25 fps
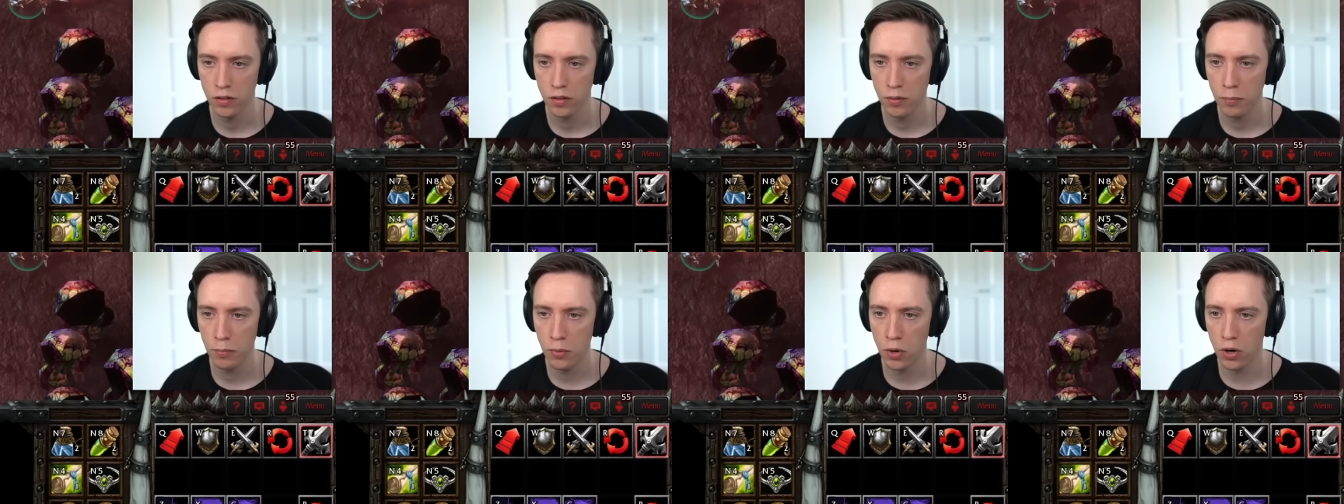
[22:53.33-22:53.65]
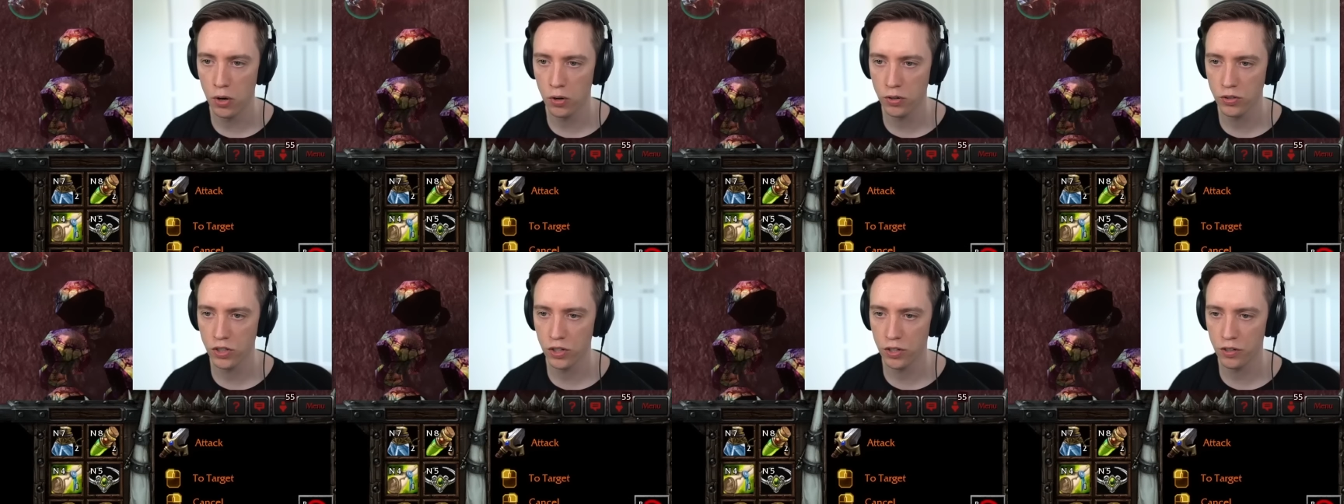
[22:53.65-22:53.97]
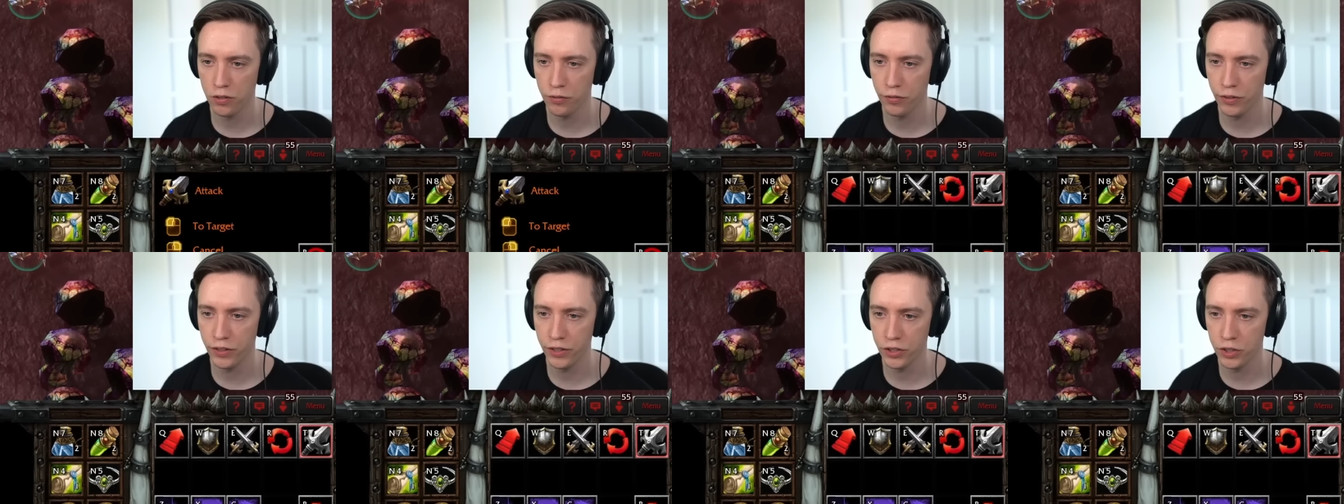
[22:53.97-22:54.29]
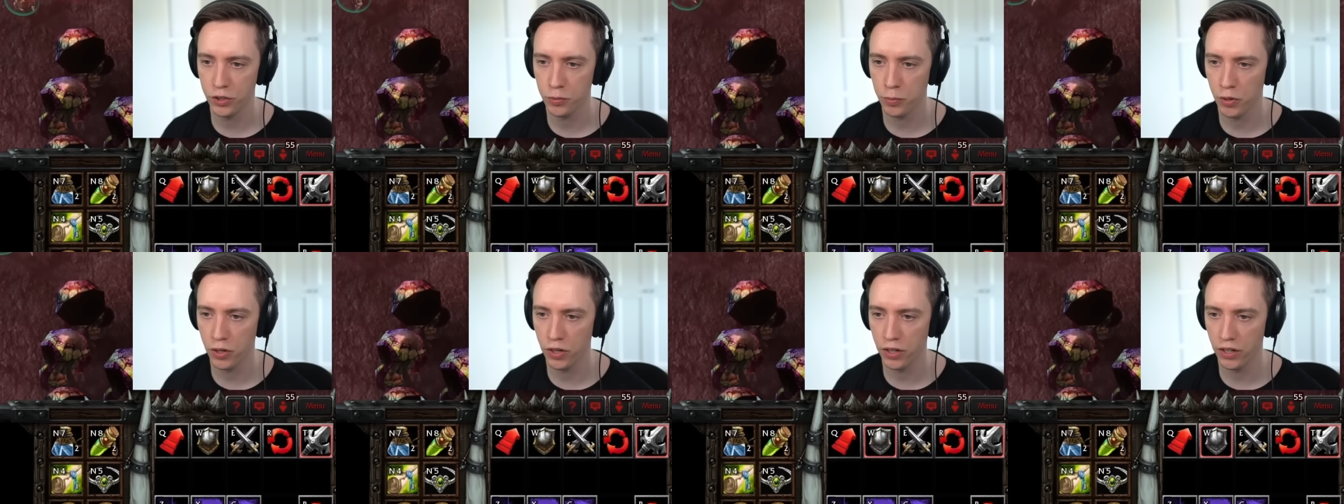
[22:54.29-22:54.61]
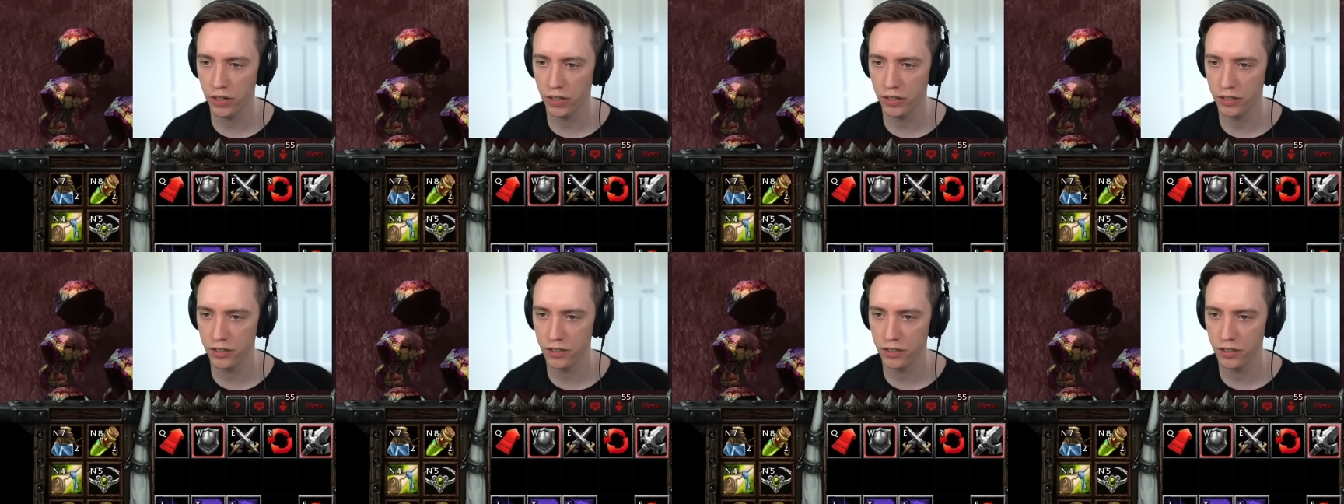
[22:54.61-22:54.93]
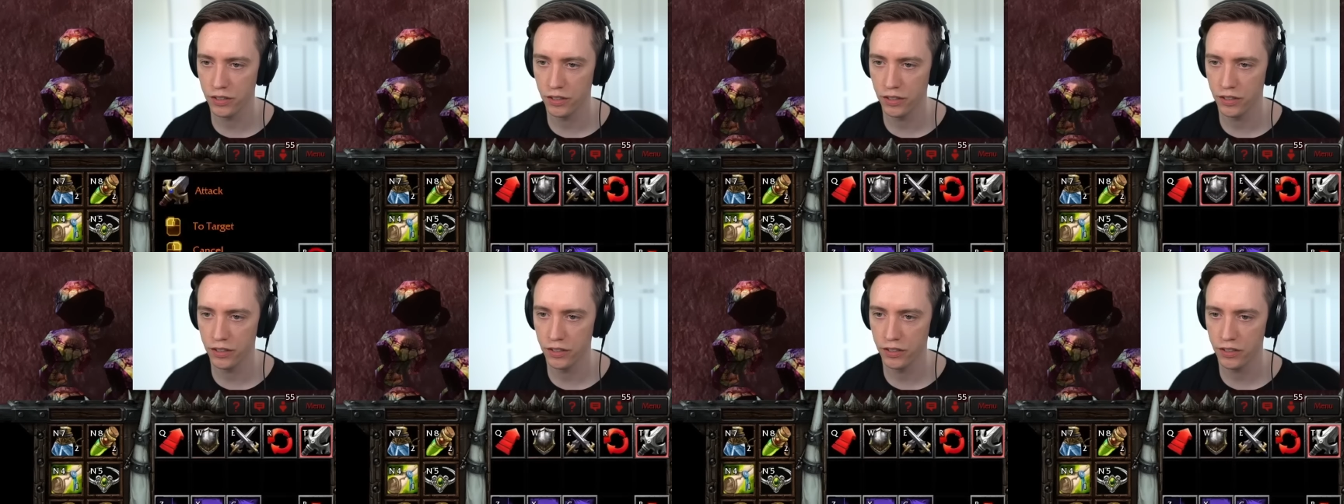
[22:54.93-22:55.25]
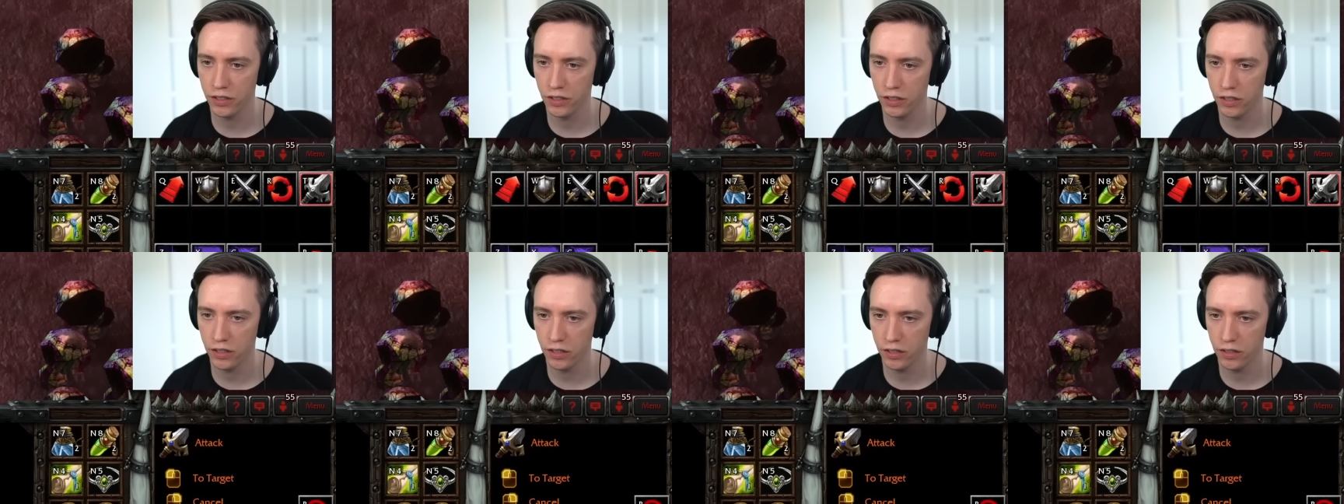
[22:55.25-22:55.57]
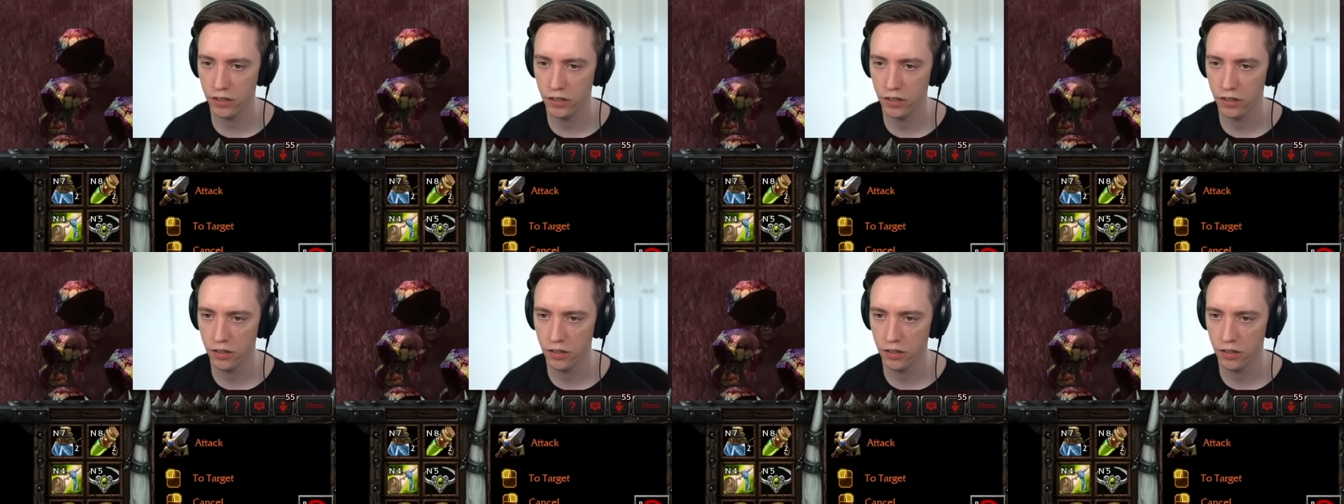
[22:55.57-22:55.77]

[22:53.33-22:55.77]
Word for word: Murlocs aren't very smart, I guess, in the end, yeah.